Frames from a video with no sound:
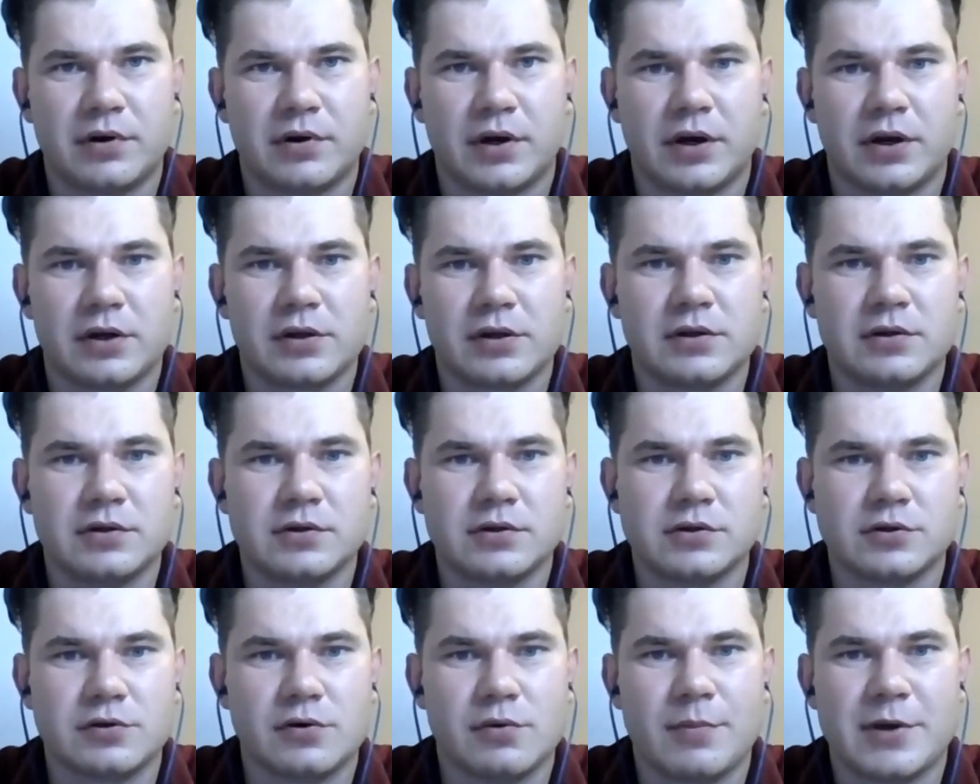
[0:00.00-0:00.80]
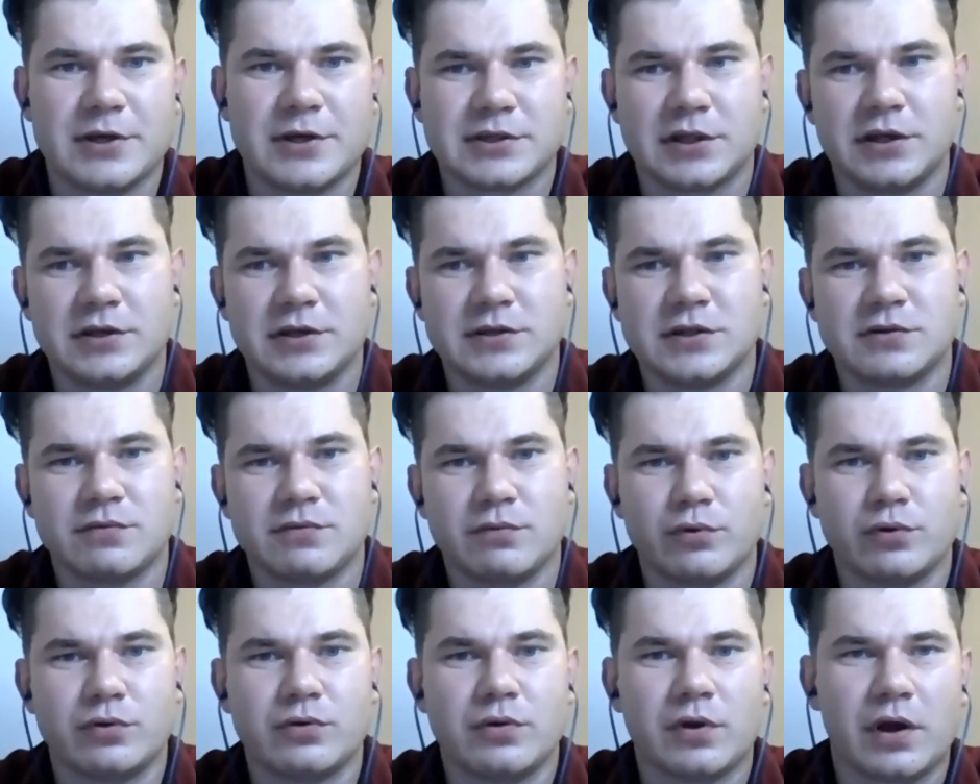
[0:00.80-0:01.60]
right so basically this
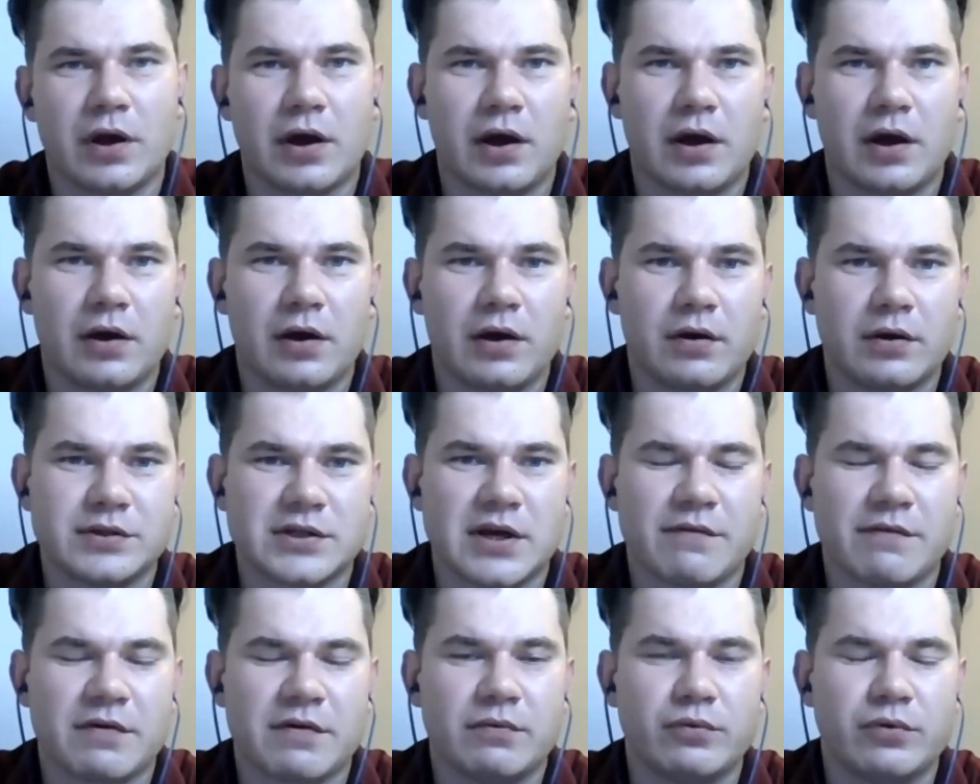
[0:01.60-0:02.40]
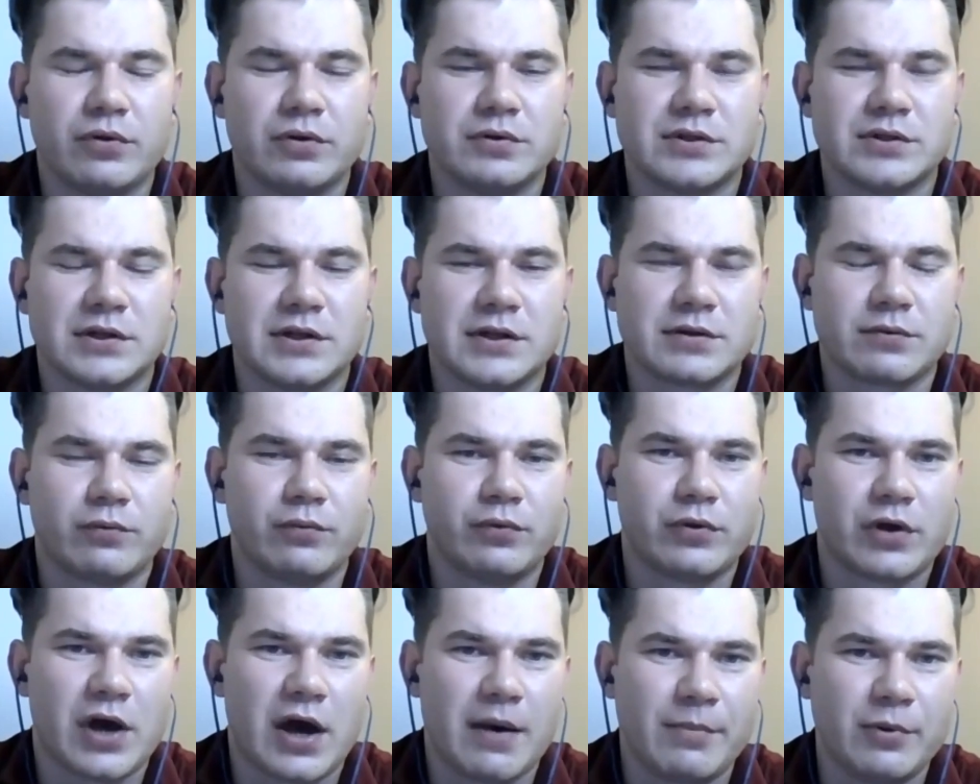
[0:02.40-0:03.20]
would uh, something so that
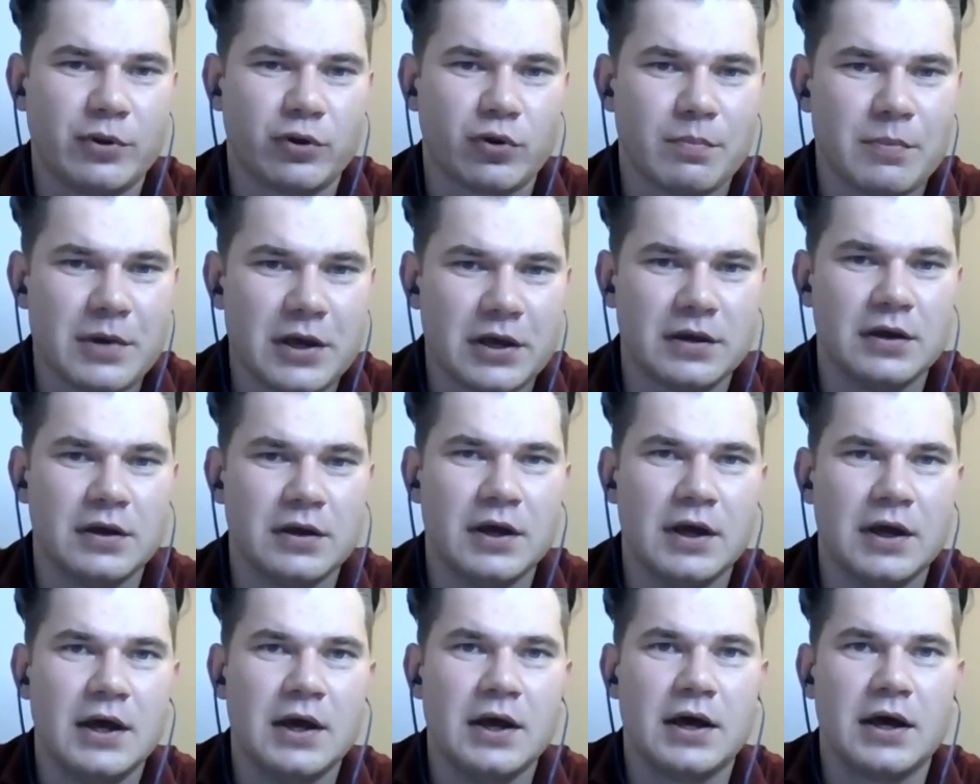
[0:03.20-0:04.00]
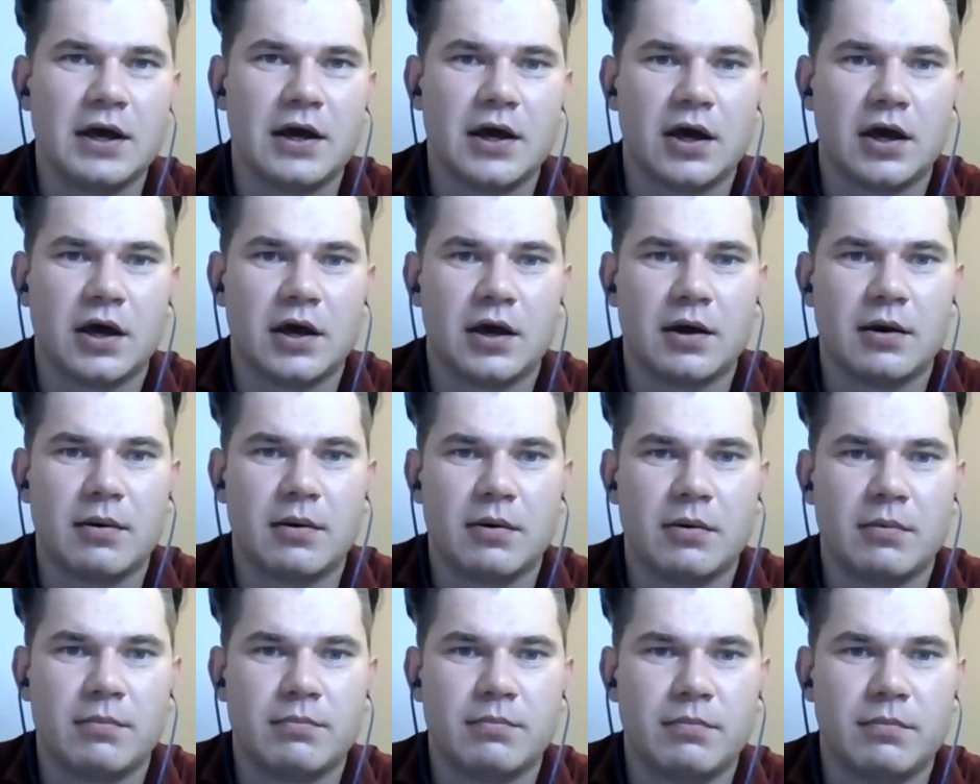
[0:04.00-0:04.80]
could happen to me
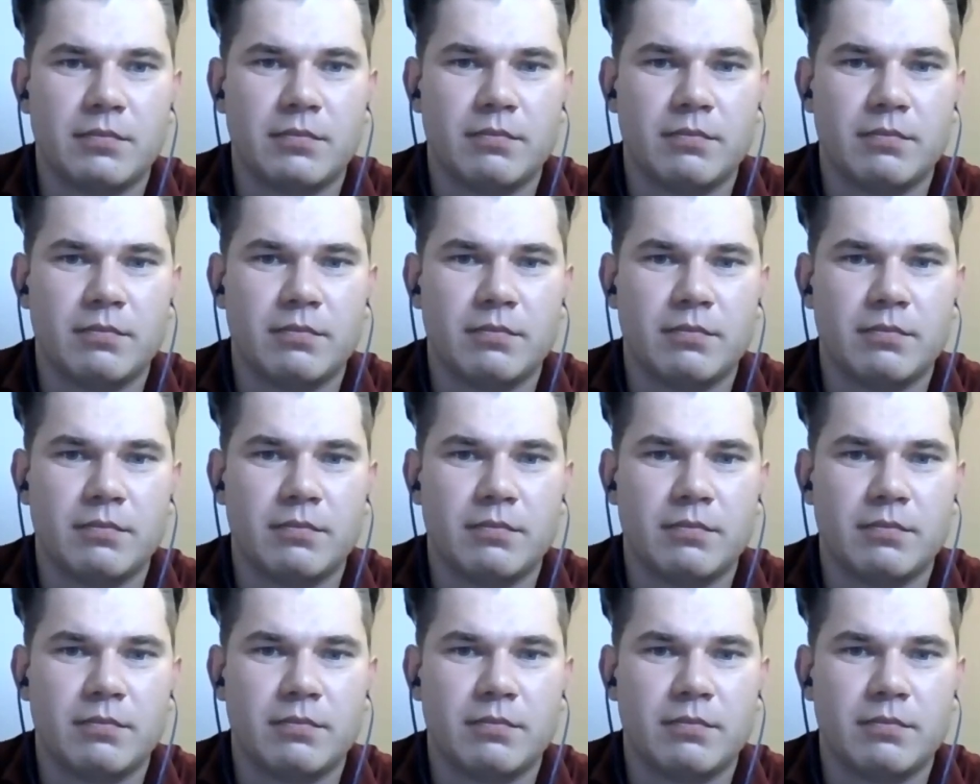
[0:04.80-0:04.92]
uh,